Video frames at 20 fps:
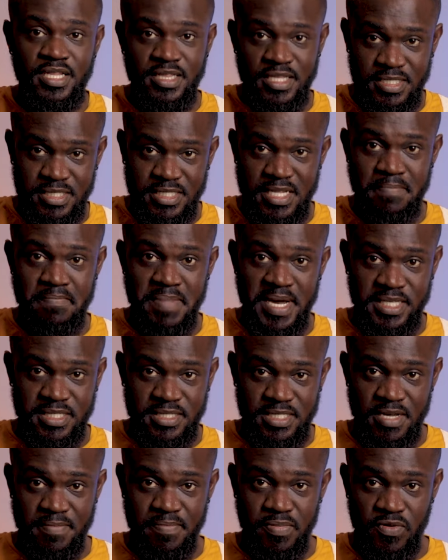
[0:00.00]
the
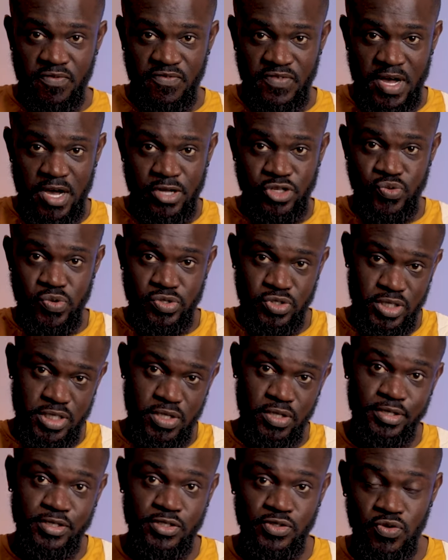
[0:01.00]
step-by-step of how you want to
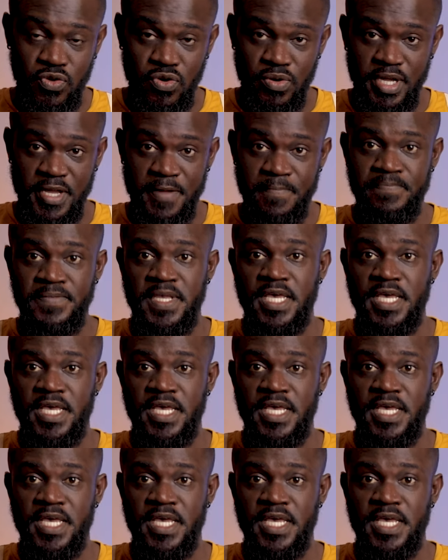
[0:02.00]
tell your story.